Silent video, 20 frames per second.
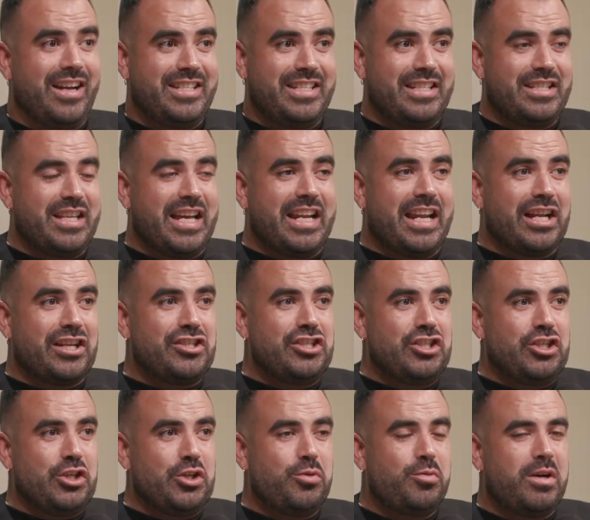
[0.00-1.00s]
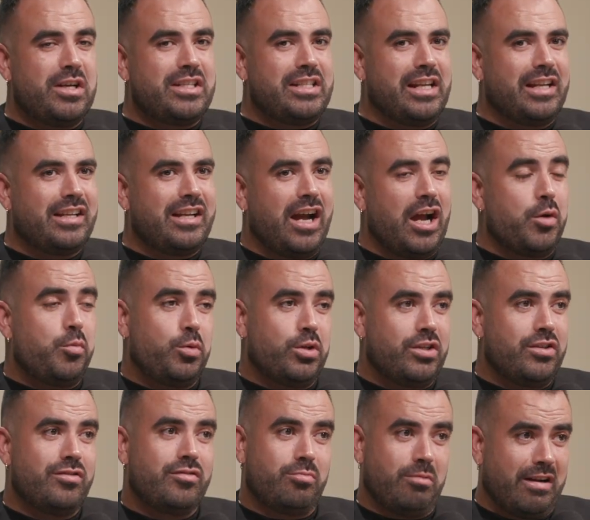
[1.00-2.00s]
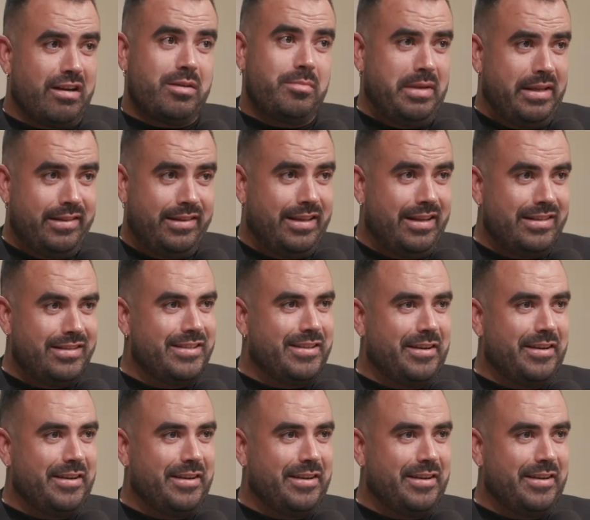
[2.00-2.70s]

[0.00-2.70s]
I did. And actually, do you know what? I wouldn't recommend that.